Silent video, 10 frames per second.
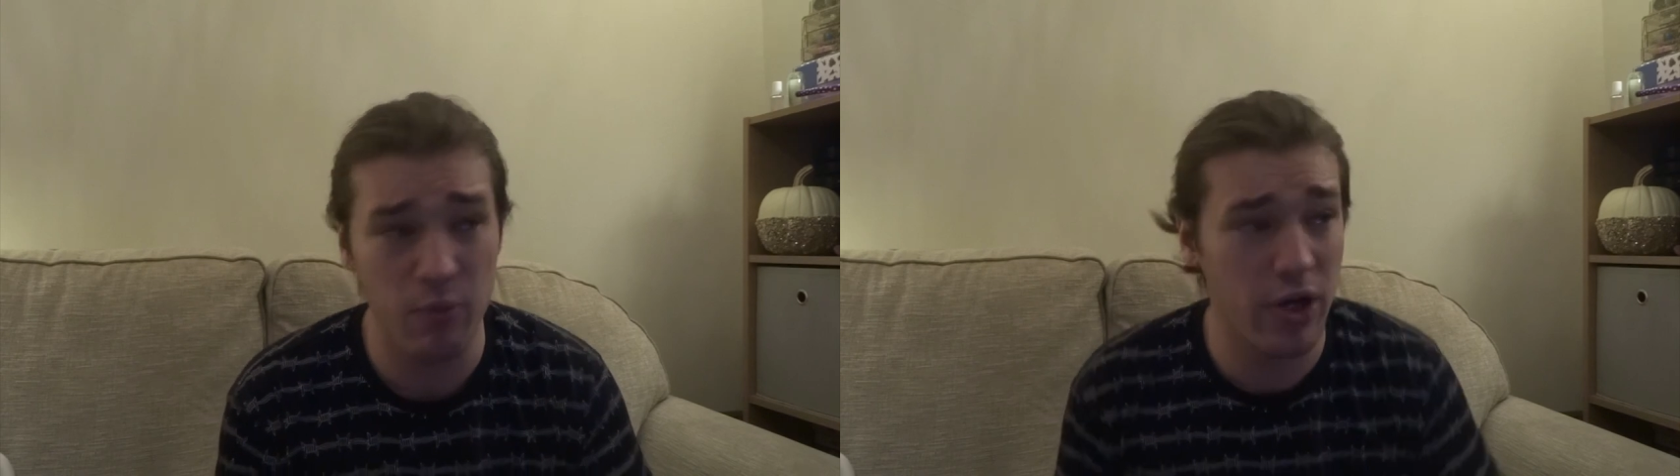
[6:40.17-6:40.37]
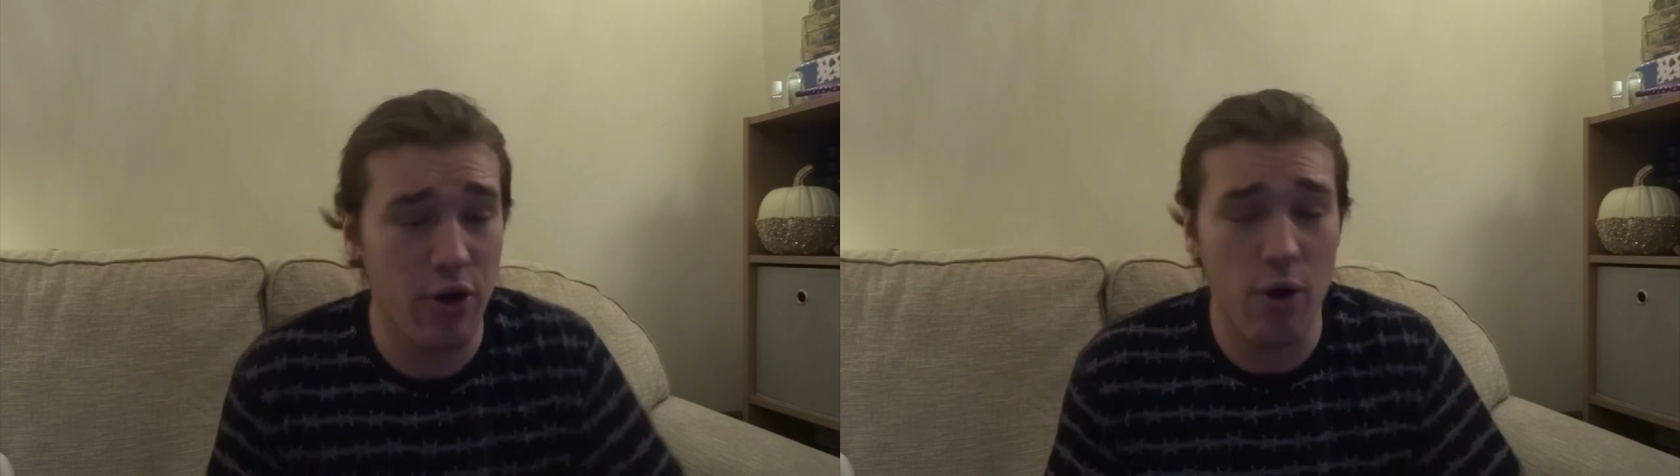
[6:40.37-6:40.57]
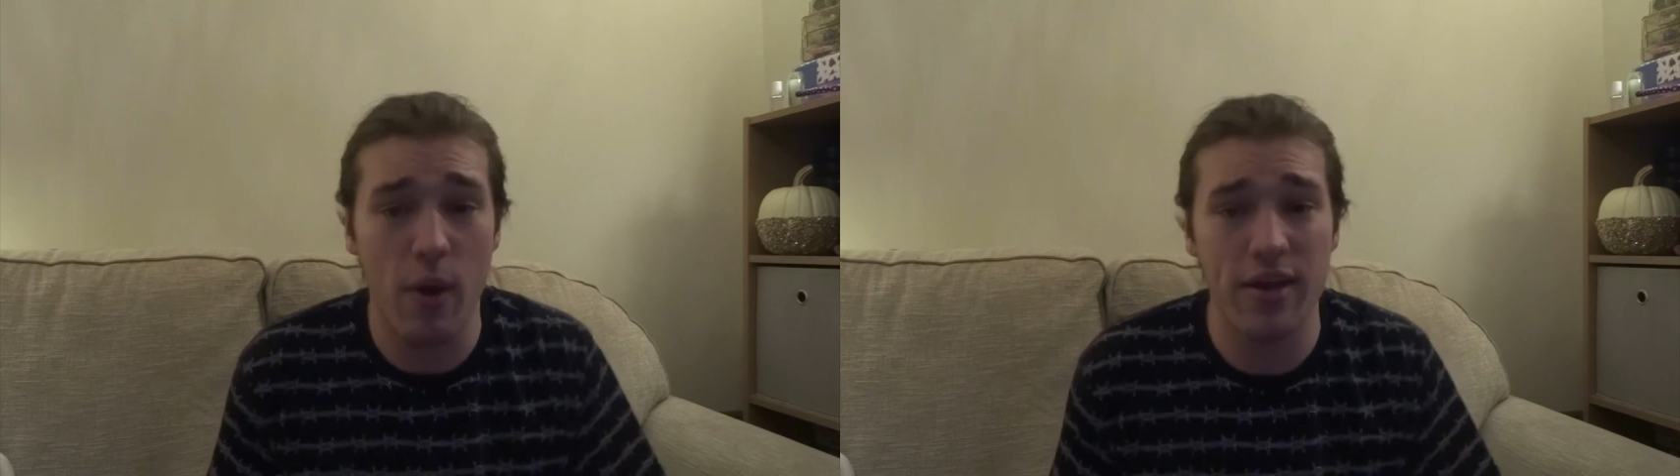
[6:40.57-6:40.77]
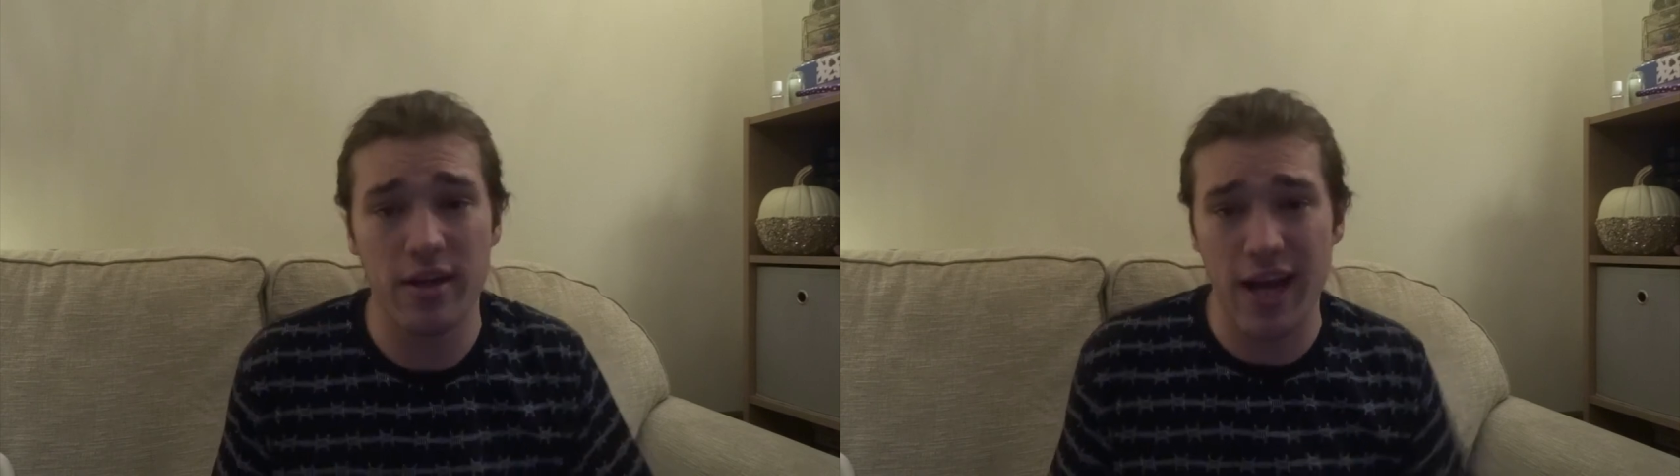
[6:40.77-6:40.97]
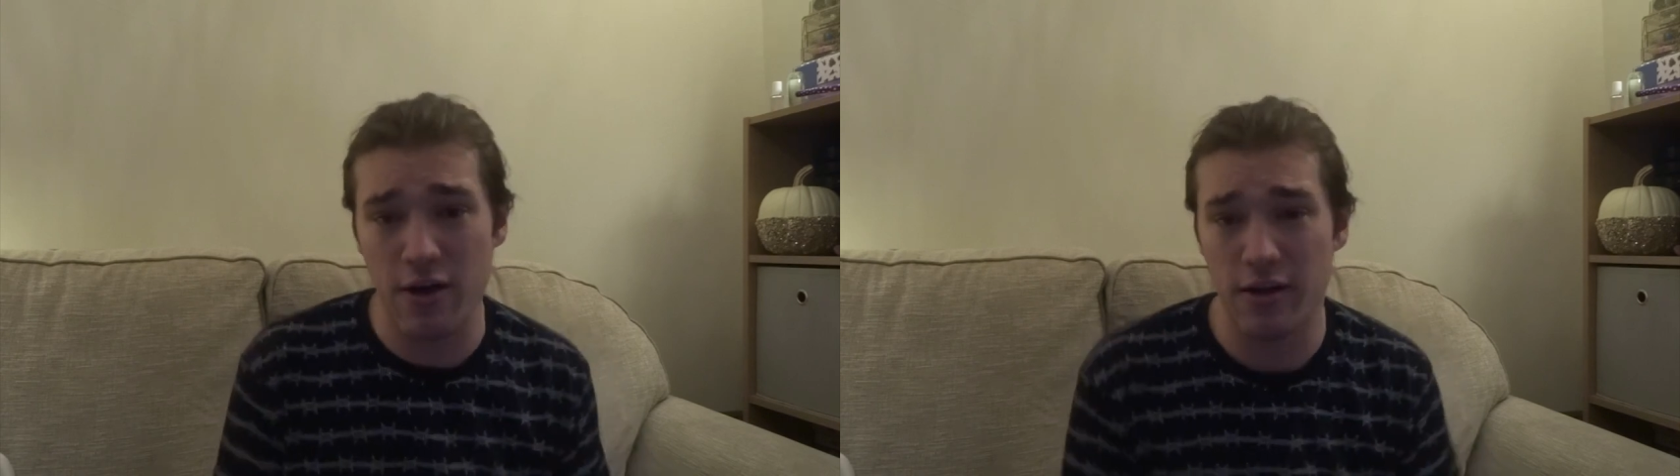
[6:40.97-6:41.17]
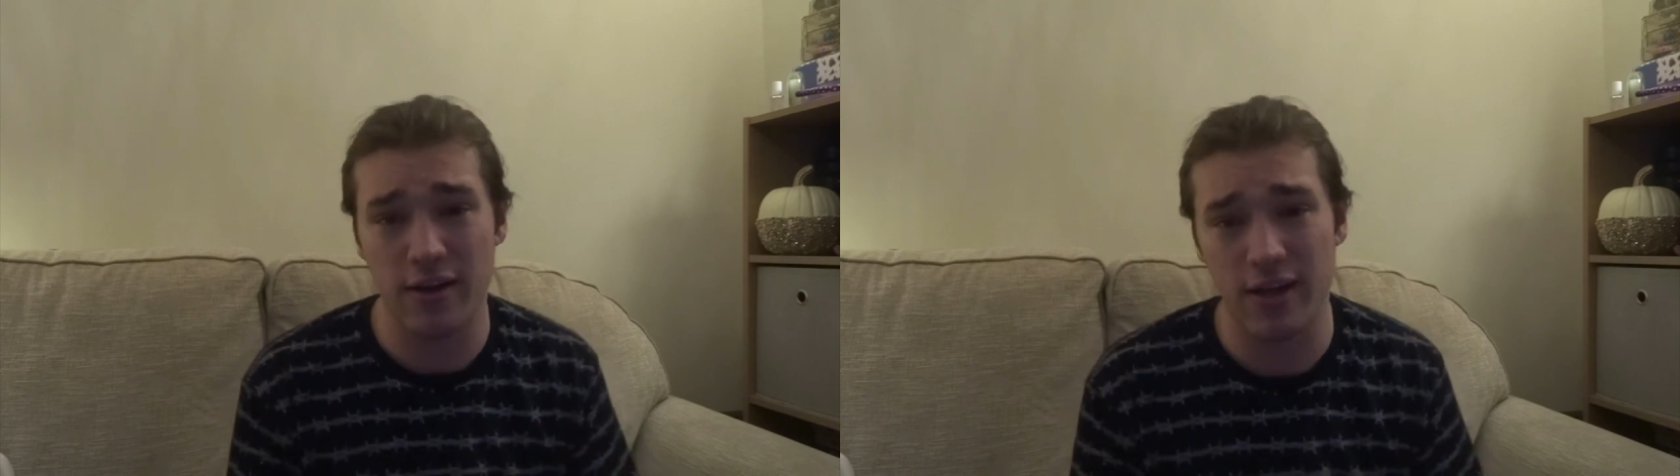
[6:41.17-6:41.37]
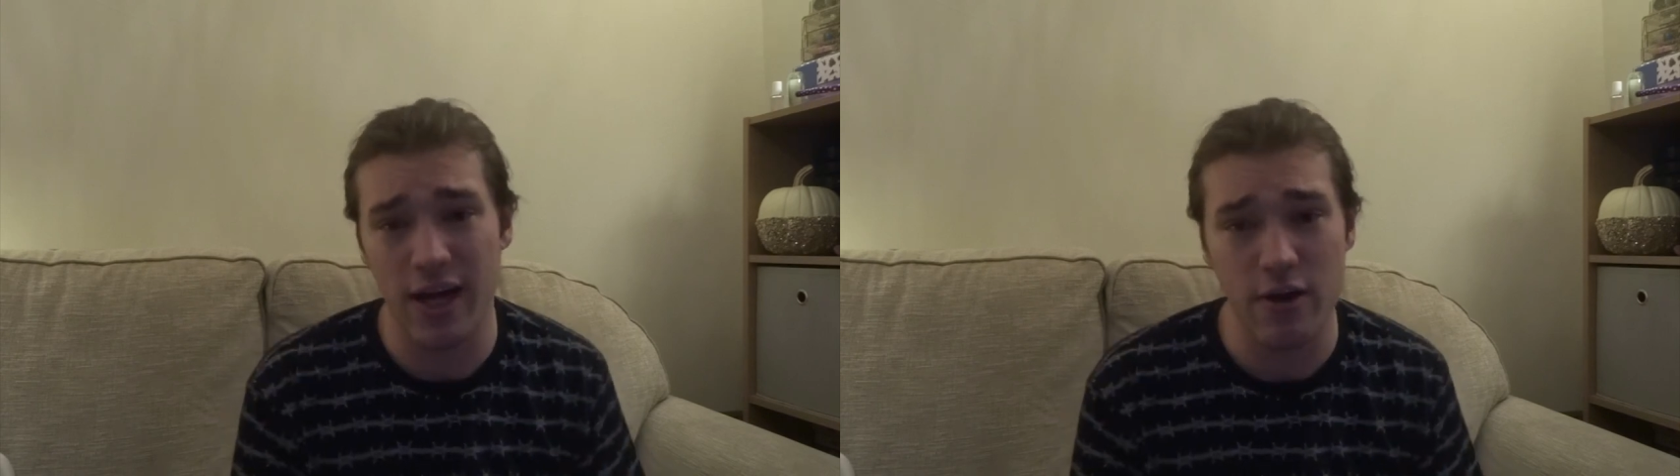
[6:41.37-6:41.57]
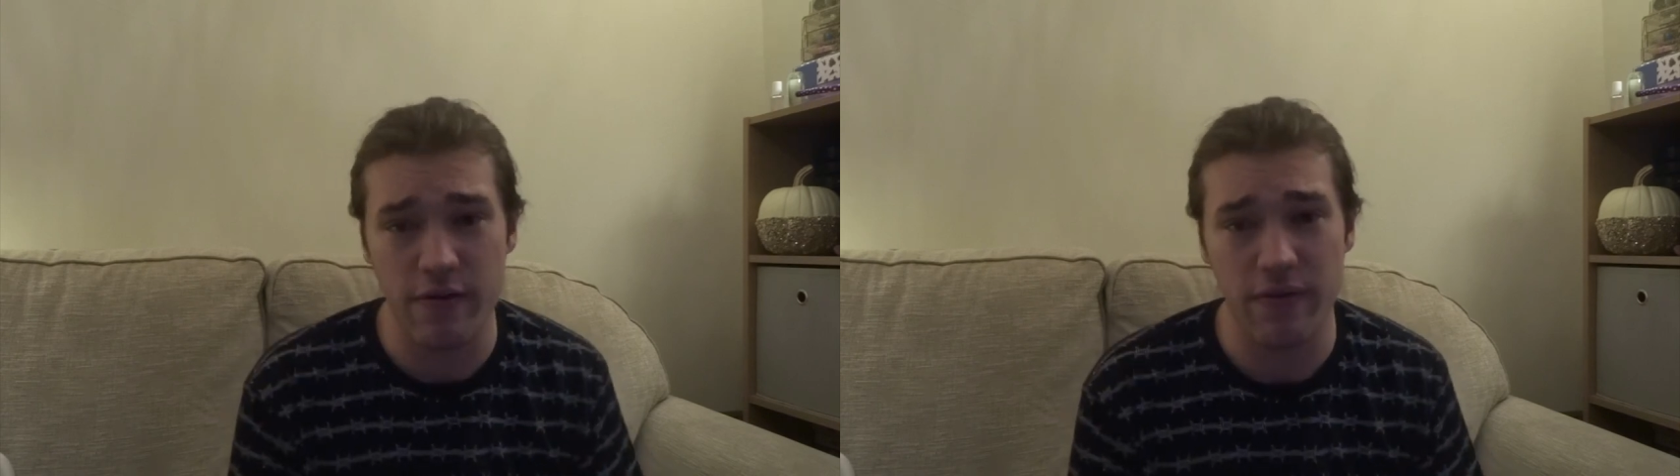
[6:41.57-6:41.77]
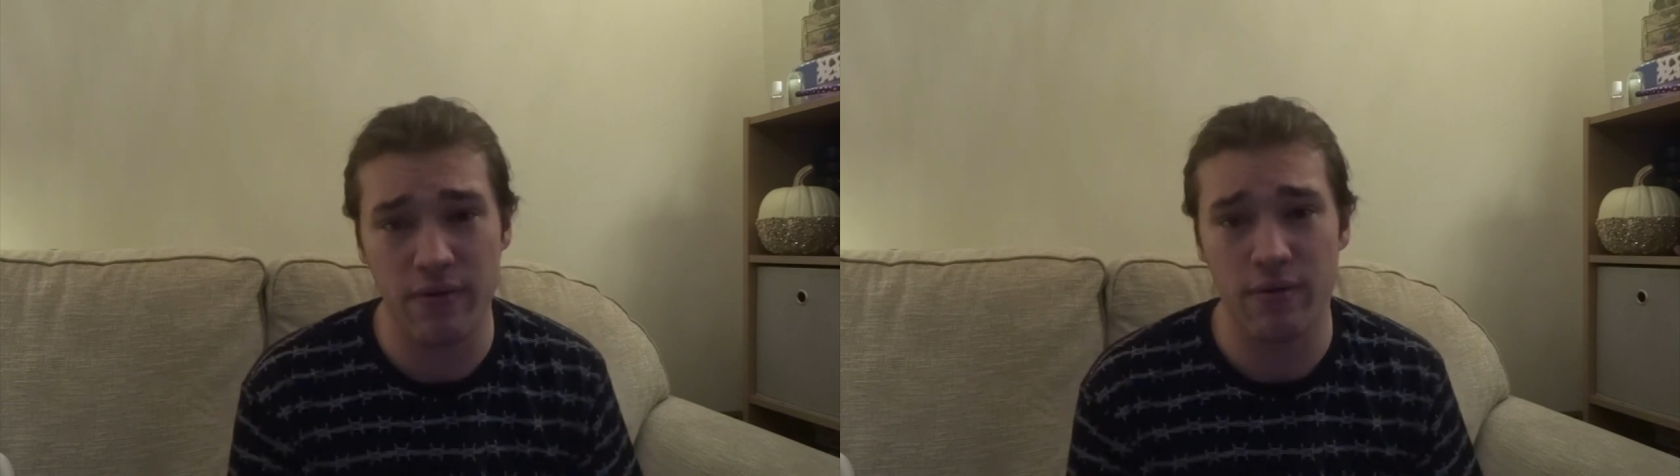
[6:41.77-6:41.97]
We don't know whether Gareth